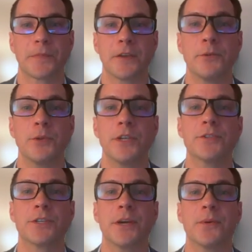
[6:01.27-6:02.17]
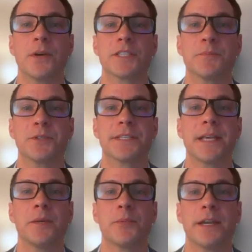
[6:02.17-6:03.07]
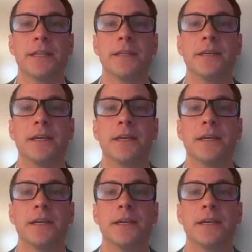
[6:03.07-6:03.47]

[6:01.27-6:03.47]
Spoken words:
A few years ago, customers celebrated